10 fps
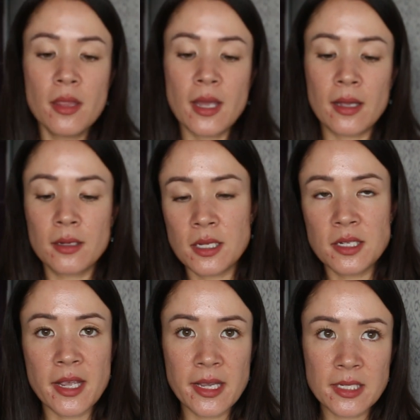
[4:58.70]
that
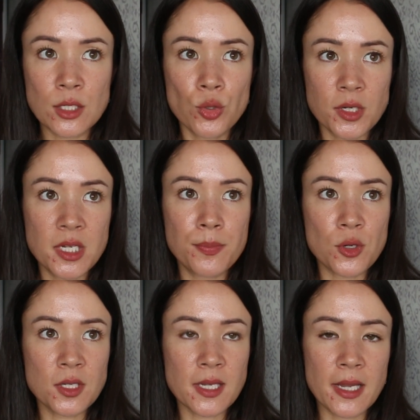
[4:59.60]
contains
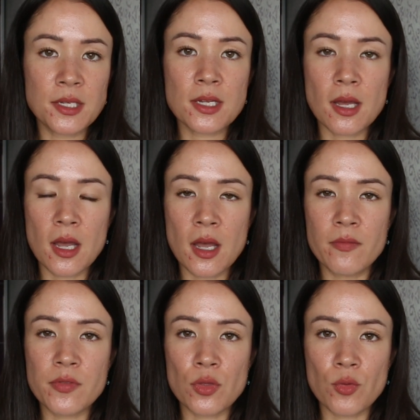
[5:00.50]
20%
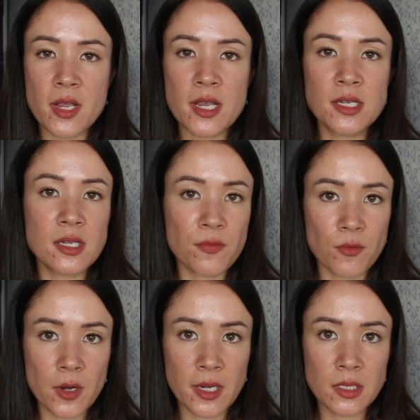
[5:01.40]
of 3
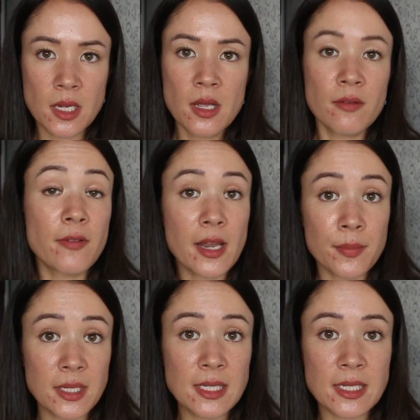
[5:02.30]
different
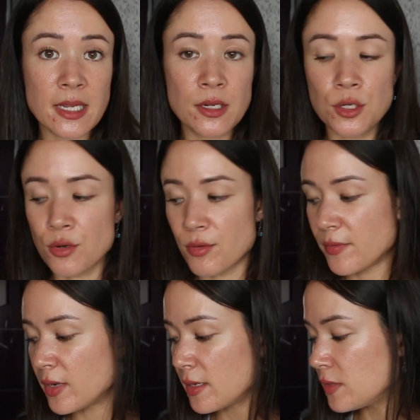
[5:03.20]
vitamin C
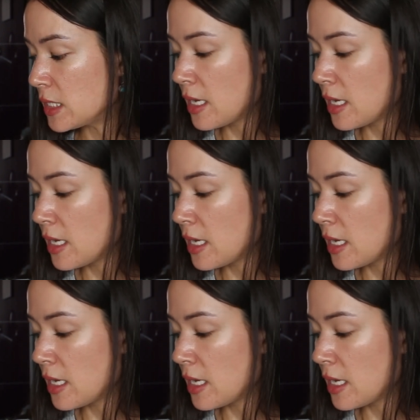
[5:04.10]
derivatives.